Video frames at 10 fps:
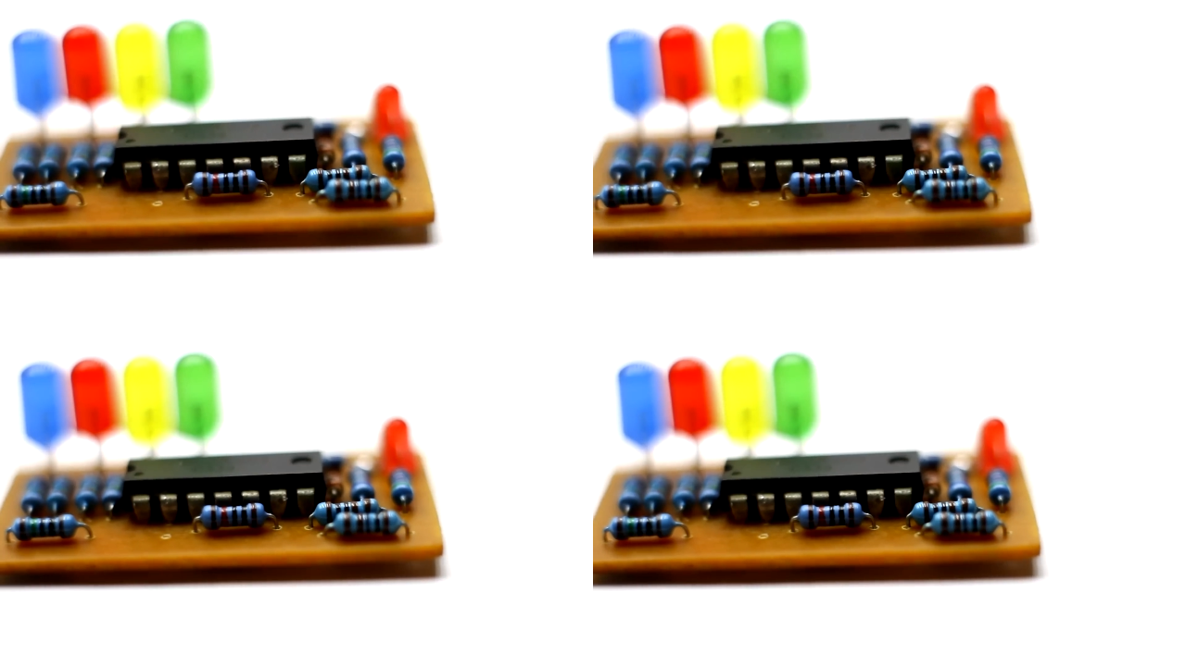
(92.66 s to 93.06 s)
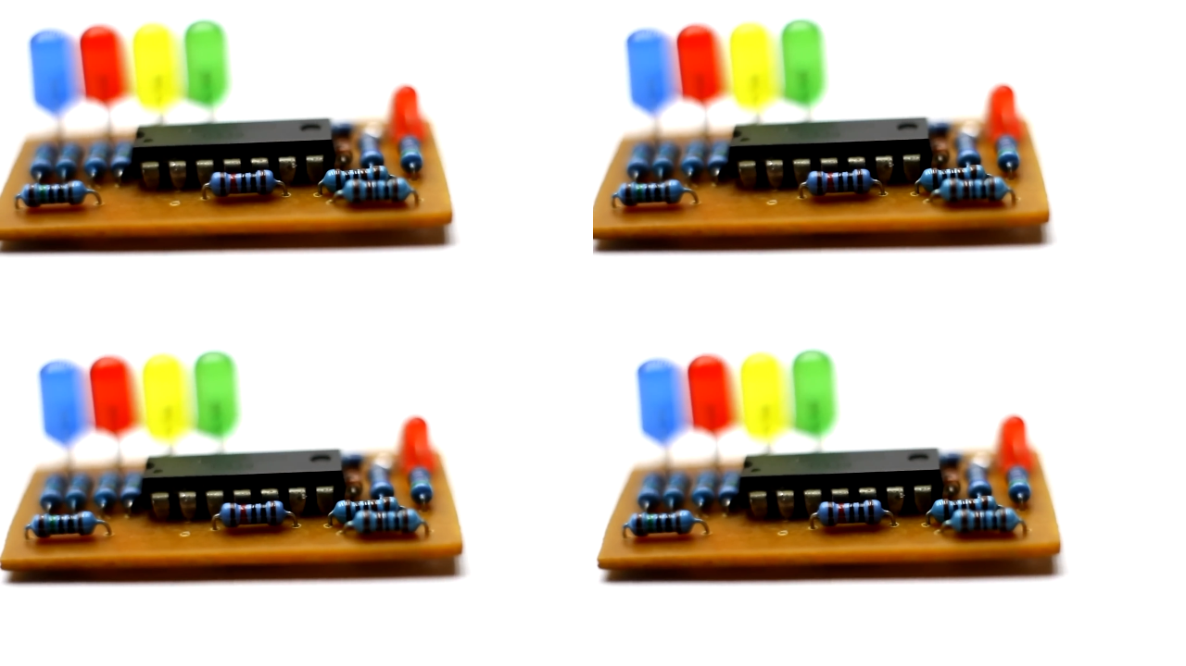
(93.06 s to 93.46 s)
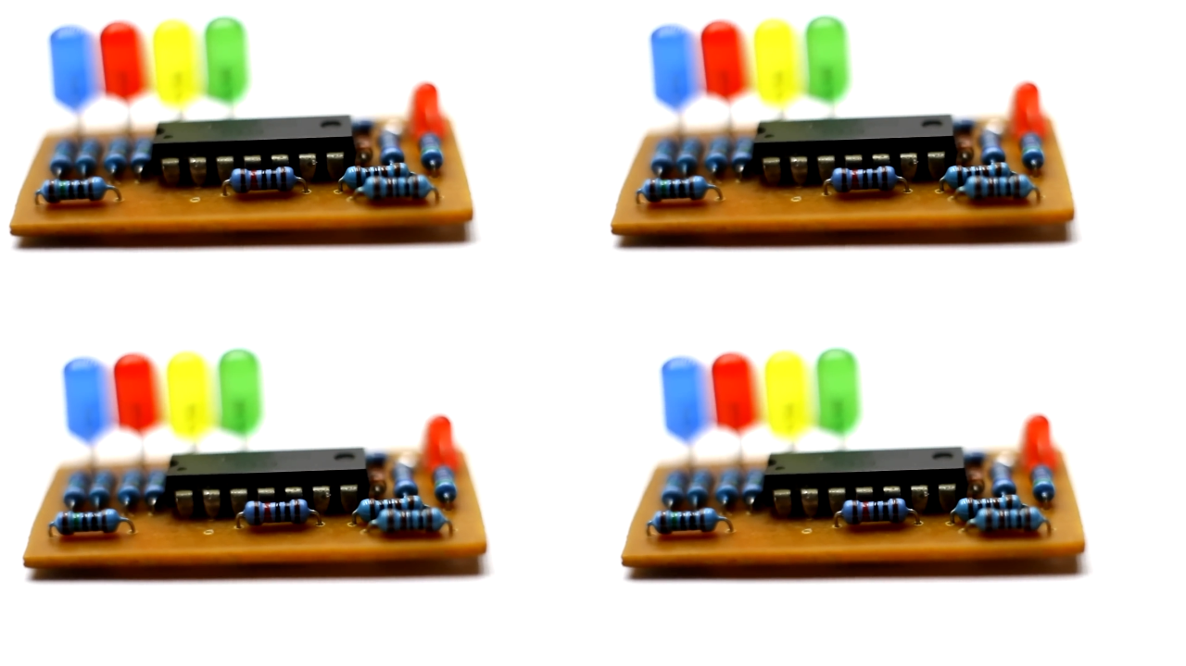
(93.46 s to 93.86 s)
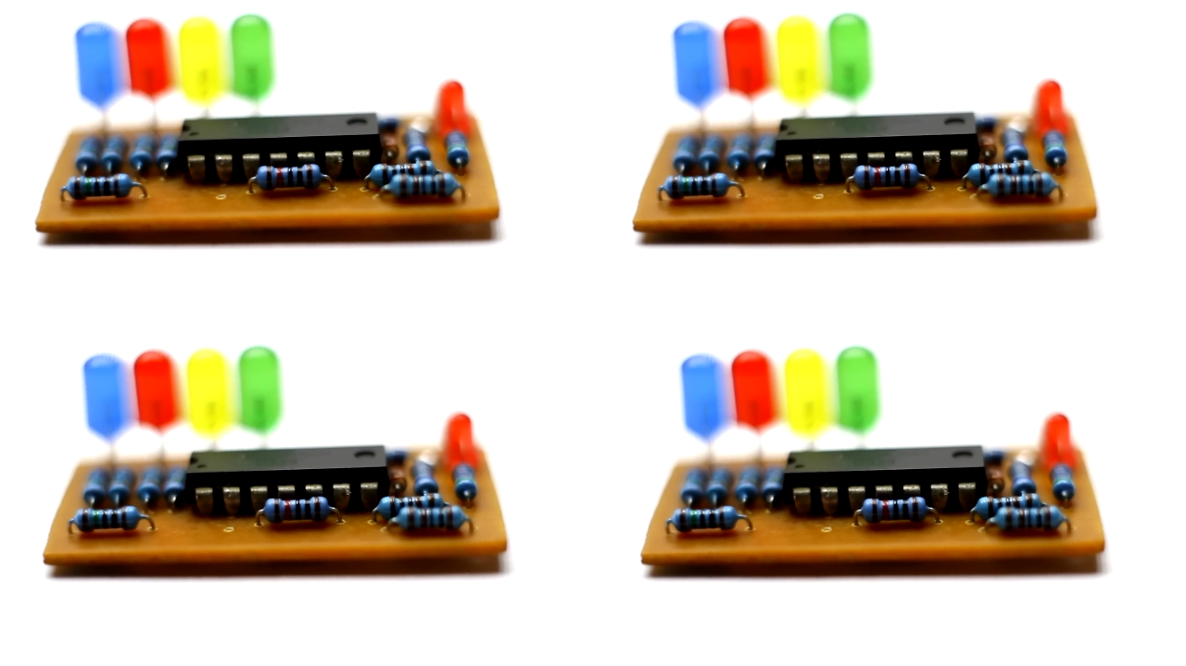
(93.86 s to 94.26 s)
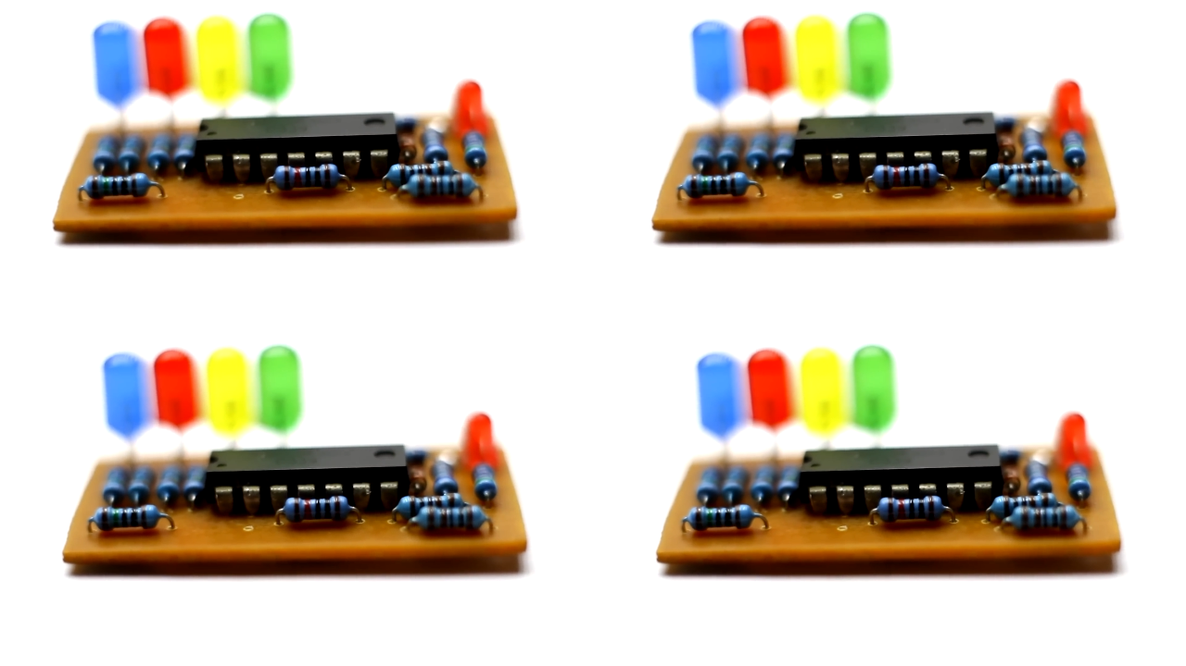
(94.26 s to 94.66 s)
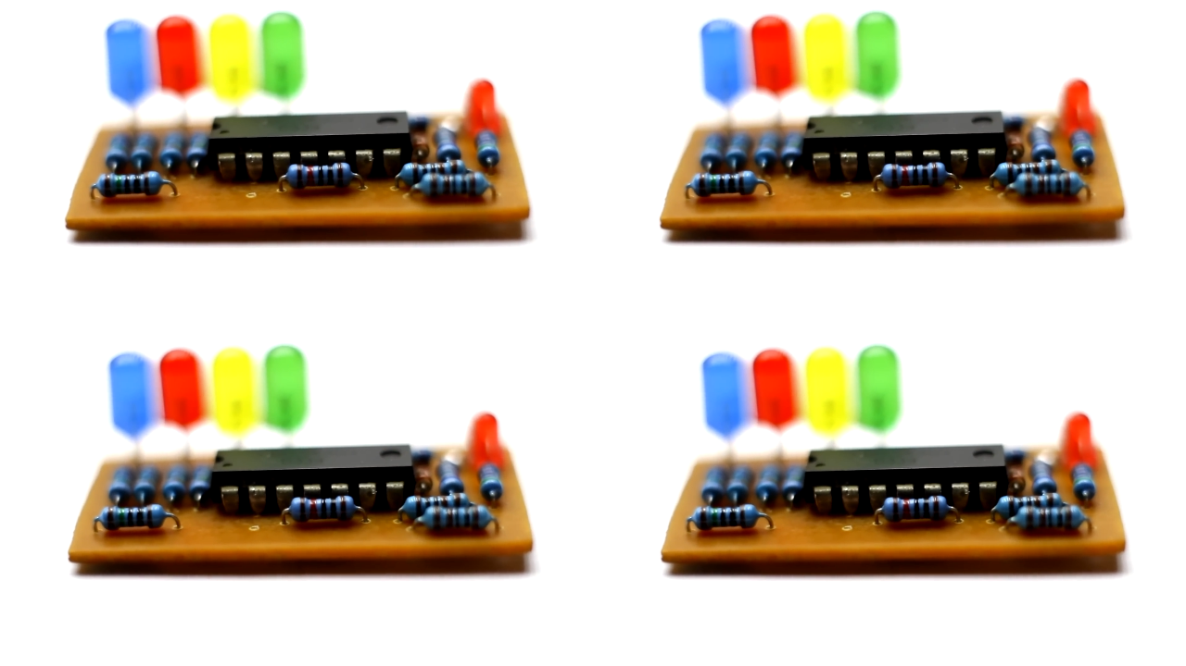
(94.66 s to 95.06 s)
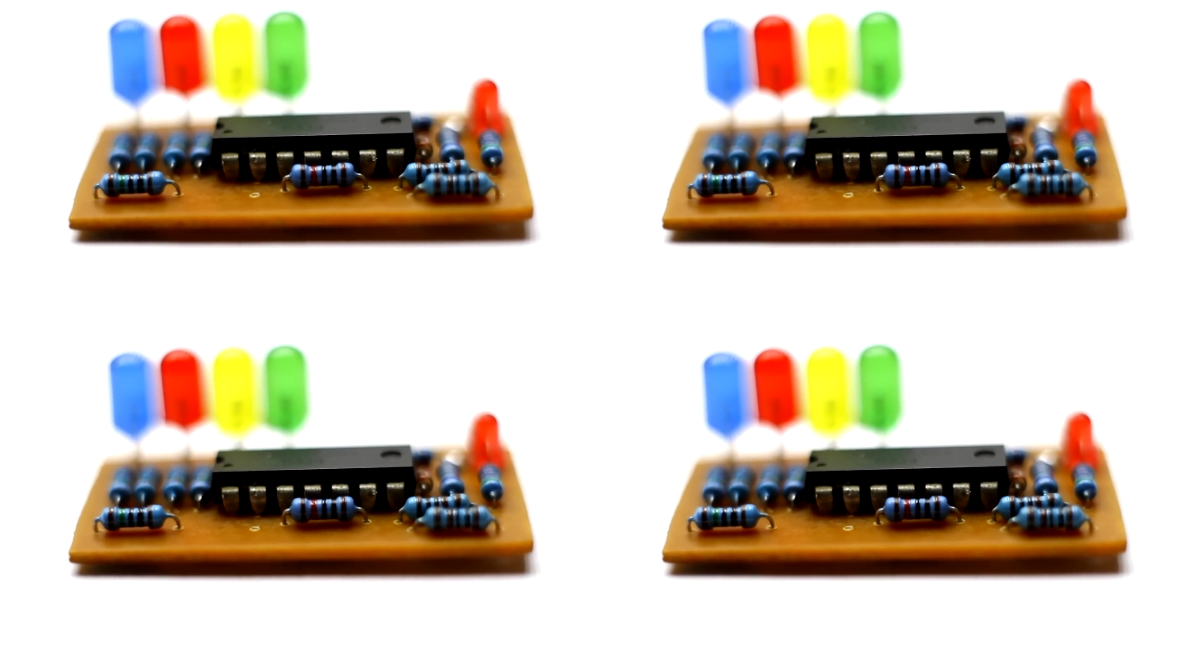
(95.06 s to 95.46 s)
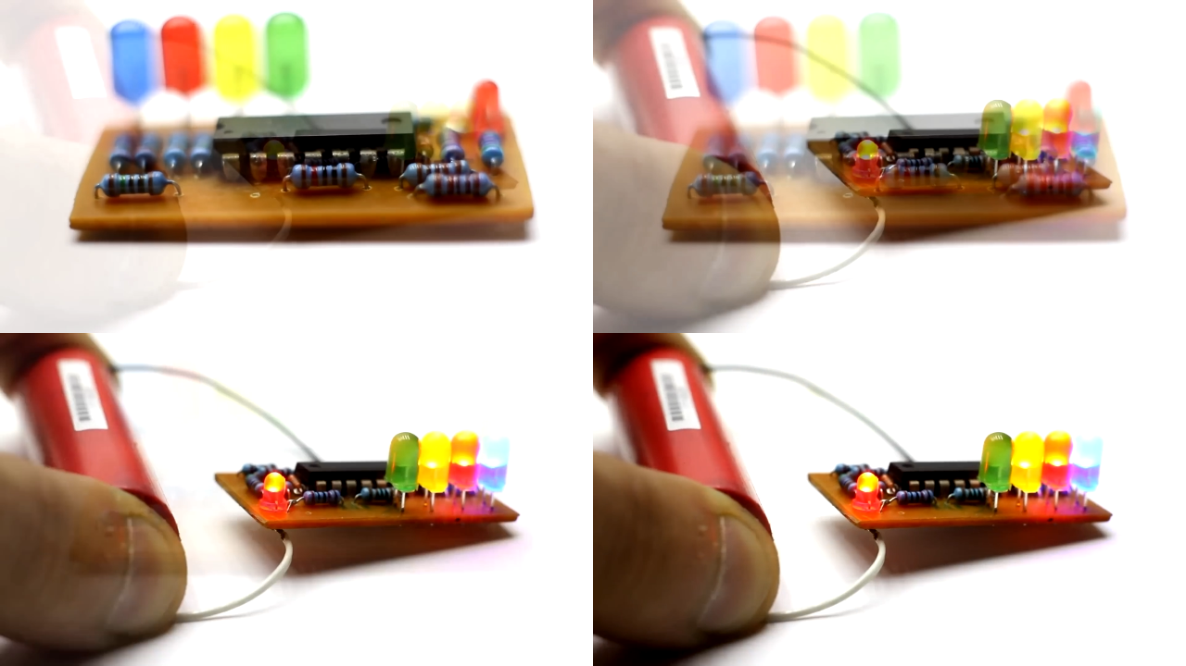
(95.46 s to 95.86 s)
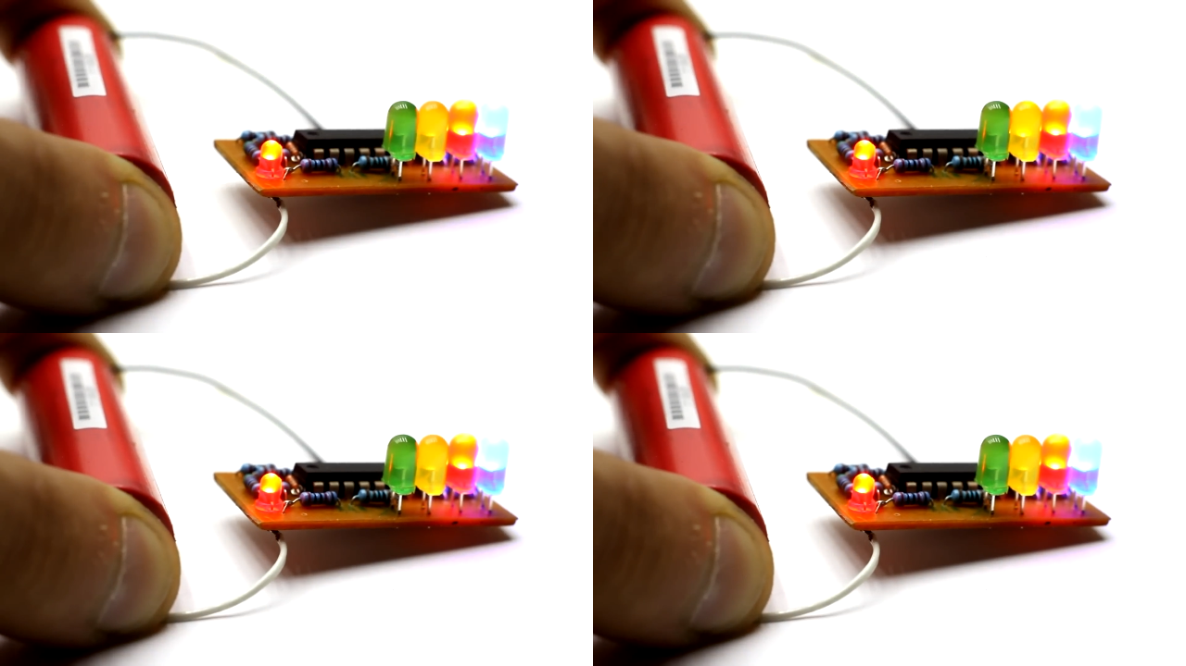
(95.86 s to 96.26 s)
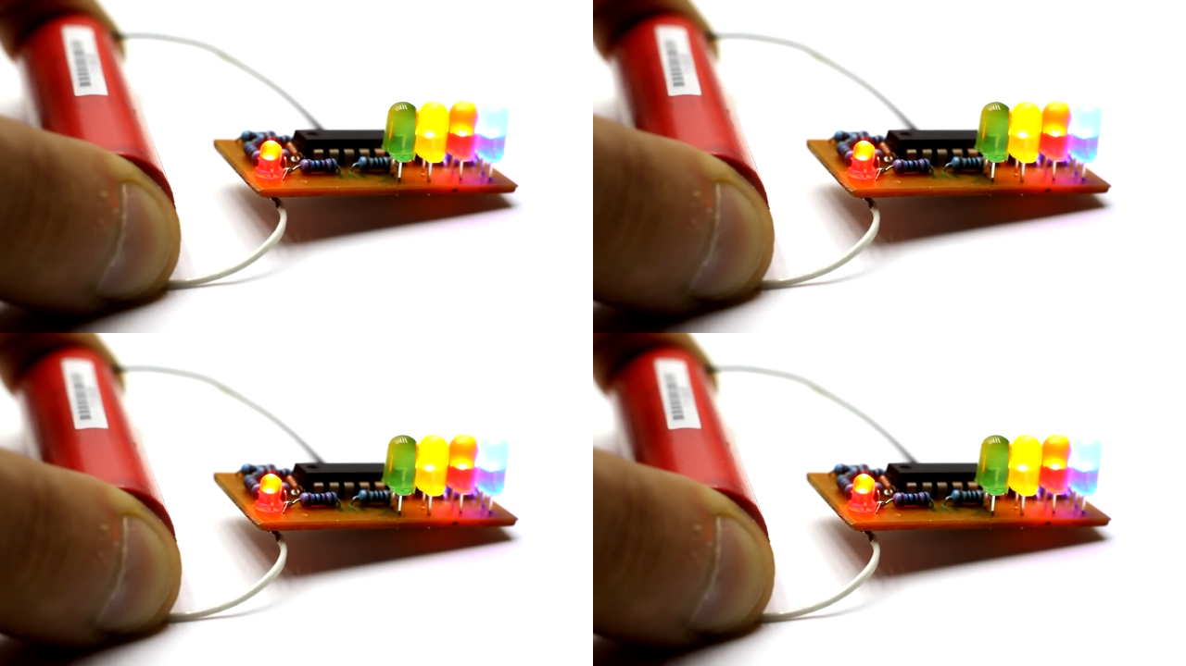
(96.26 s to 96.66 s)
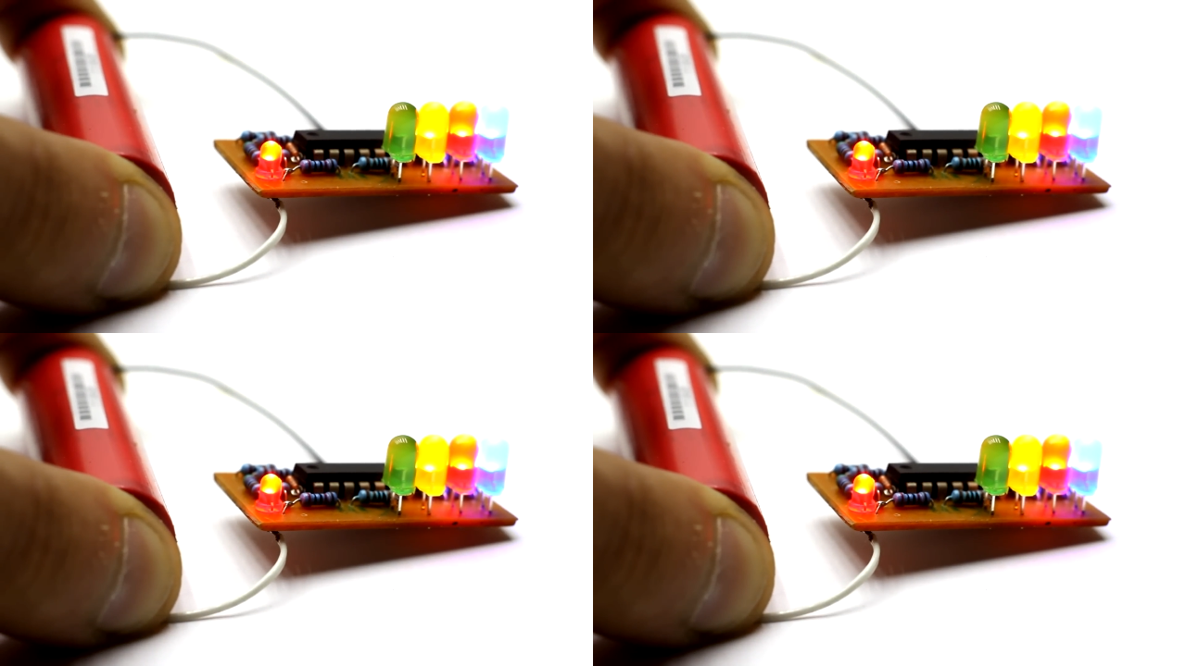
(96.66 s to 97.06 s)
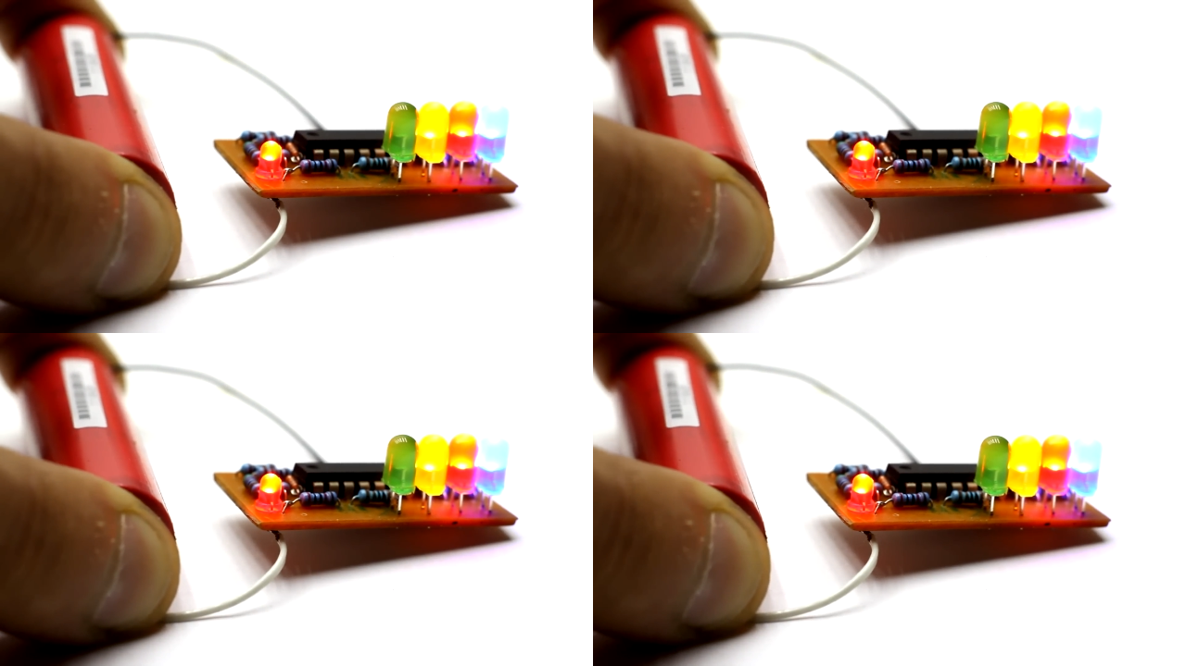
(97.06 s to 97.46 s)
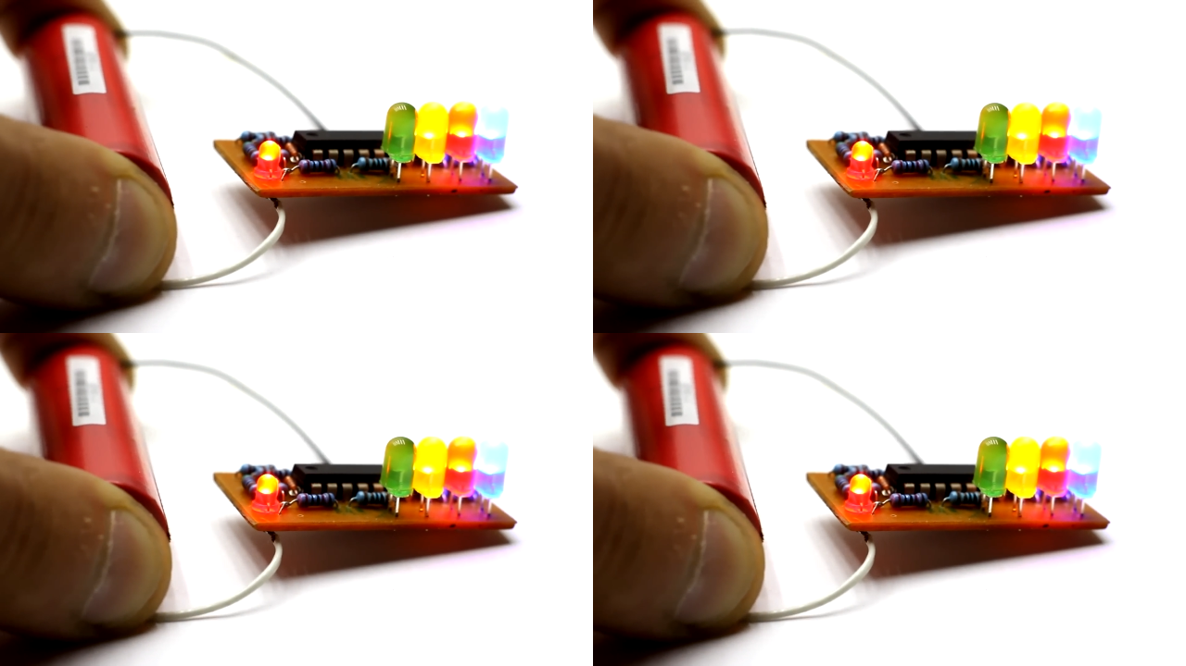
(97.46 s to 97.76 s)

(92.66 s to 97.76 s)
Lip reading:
[unreadable: no face in view]